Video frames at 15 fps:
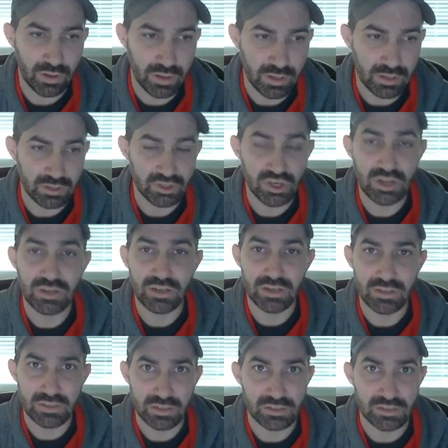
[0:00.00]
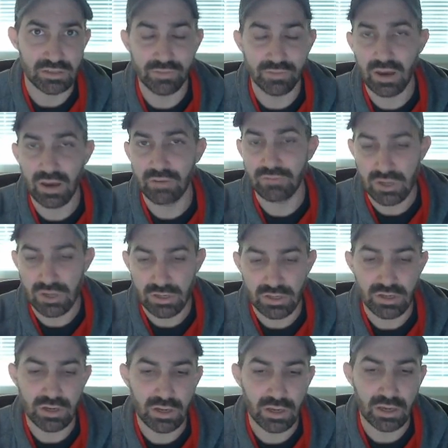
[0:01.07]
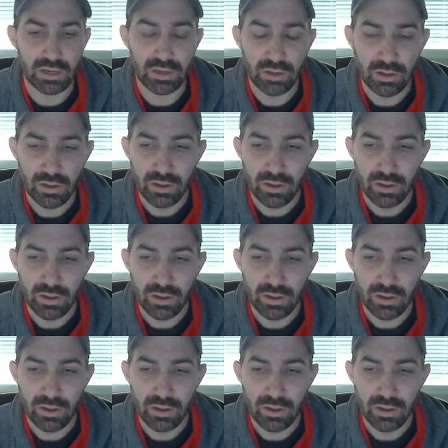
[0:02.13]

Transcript: JT65, JT9,